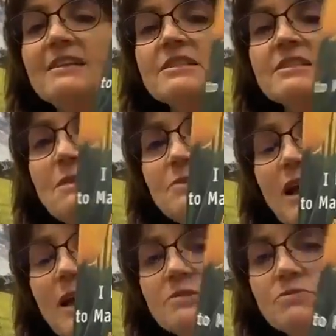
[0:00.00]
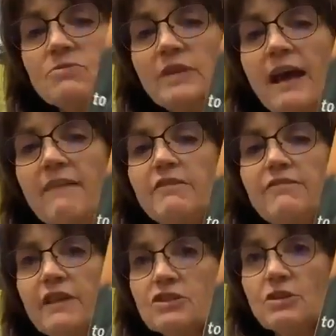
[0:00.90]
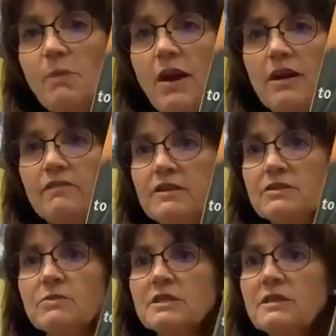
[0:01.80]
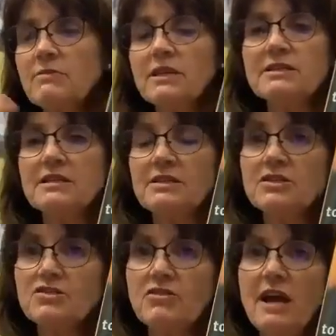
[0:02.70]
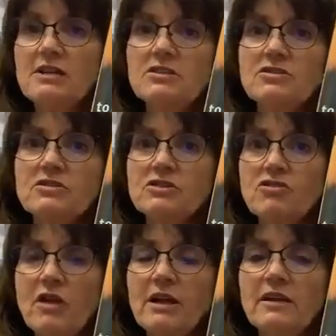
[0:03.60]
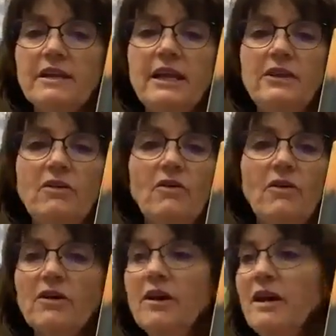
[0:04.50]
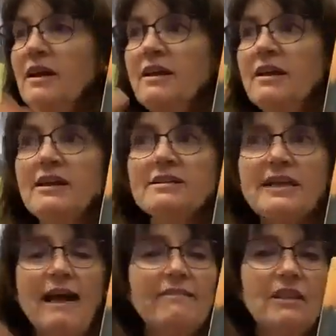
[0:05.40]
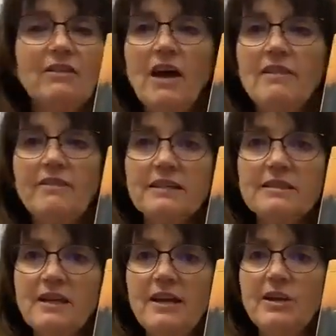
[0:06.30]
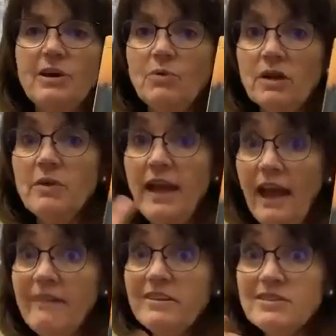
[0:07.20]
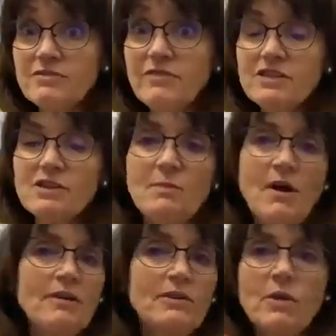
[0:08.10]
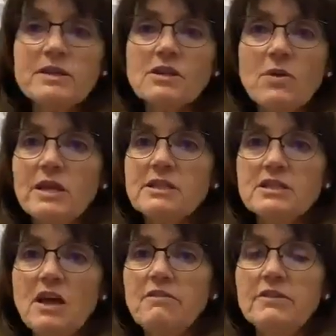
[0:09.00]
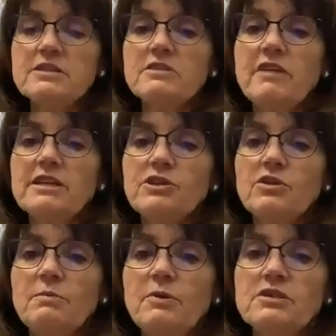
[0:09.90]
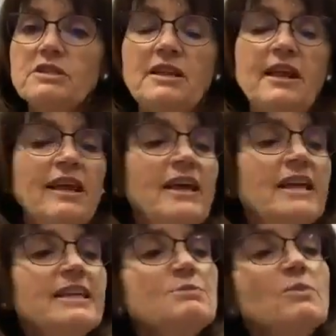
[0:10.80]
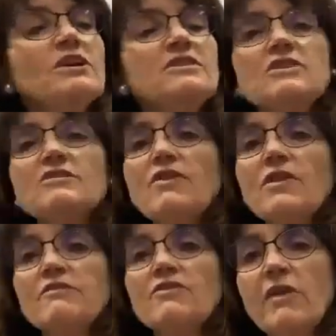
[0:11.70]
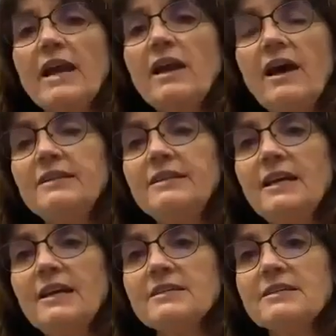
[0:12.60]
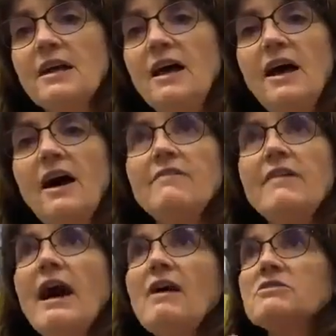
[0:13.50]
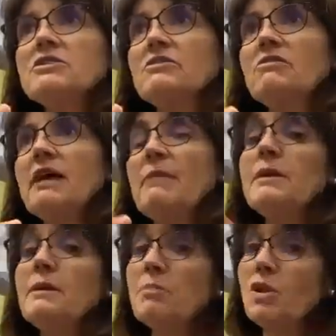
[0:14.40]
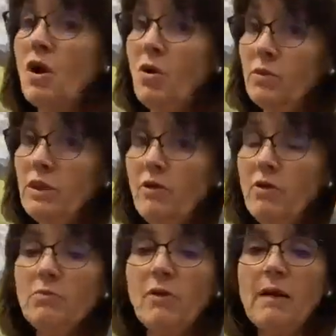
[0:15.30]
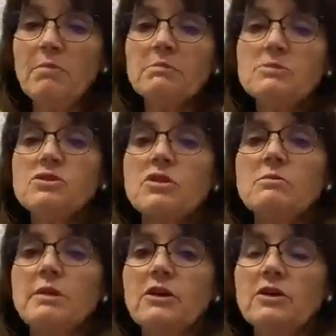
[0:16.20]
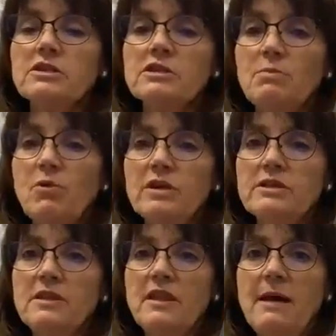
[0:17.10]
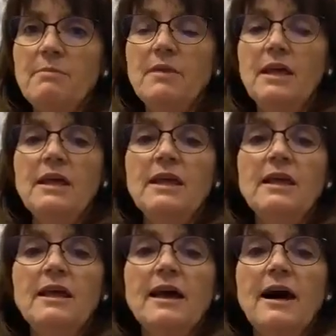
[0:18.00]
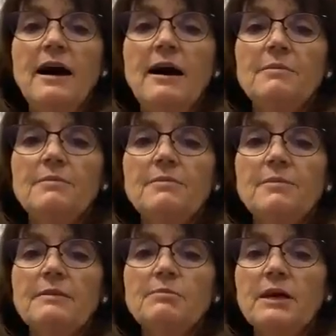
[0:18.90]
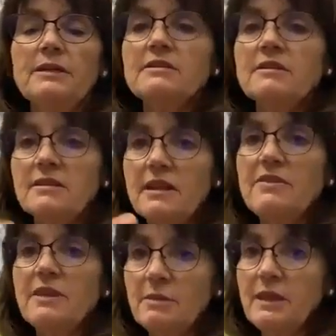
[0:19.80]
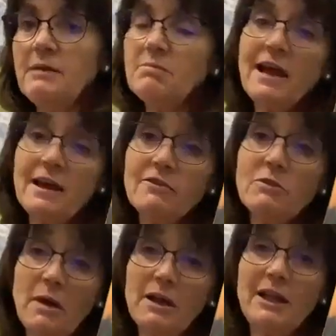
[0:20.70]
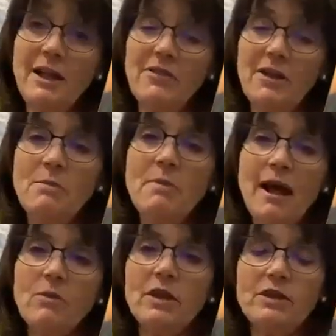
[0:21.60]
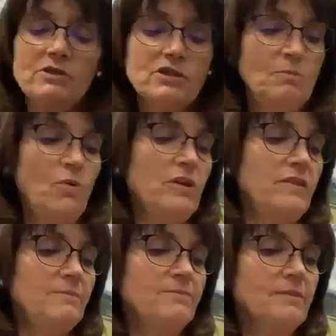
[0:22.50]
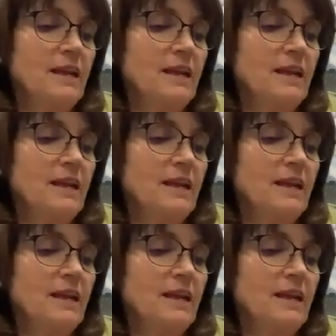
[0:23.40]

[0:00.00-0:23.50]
Sometimes we have a fixer part of us when someone is in distress or struggling or is having a lot of anxiety or worry. We have this fixer part that wants to go in and solve this and rescue the person. This book is just full of great ideas of how to let people own their own problems. You can be a good support to them, but let them keep kind of the monkey on their back while you support them.